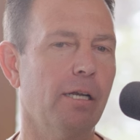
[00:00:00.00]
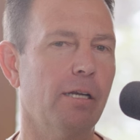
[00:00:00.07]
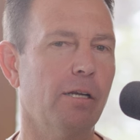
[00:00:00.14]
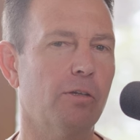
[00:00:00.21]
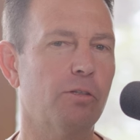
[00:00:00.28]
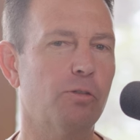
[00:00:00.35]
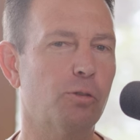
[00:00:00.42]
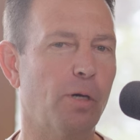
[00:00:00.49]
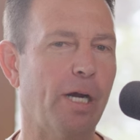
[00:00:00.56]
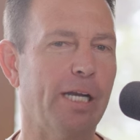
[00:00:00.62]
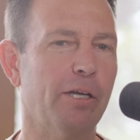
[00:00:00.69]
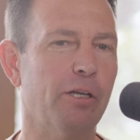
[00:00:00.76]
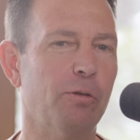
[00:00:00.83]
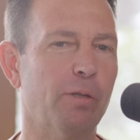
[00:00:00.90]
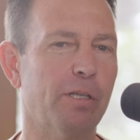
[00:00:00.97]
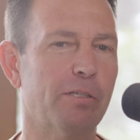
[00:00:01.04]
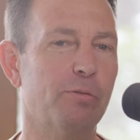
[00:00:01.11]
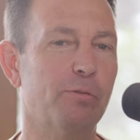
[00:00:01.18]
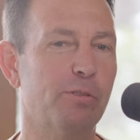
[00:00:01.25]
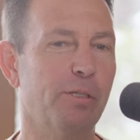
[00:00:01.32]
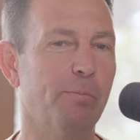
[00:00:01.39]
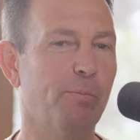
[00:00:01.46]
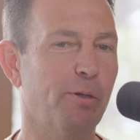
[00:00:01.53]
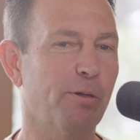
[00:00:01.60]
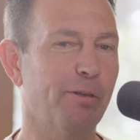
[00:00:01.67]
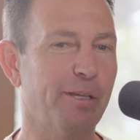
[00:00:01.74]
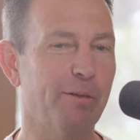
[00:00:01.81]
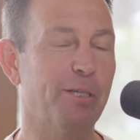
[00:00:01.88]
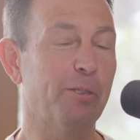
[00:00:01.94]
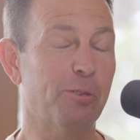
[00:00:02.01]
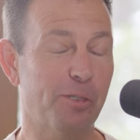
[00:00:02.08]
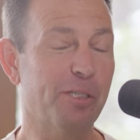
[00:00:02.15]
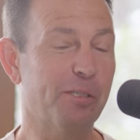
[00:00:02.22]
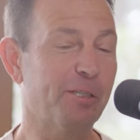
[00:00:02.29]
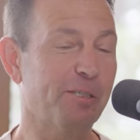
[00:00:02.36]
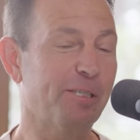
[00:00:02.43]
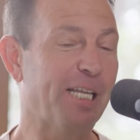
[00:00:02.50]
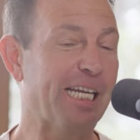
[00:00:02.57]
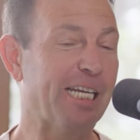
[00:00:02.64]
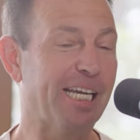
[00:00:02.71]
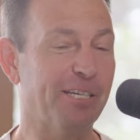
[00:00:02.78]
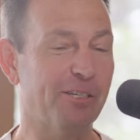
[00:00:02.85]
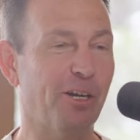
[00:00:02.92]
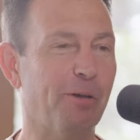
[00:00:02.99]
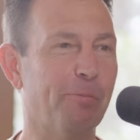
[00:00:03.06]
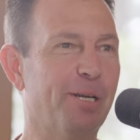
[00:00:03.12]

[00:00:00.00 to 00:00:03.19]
and I'll try to do this simpler because this is late night talk.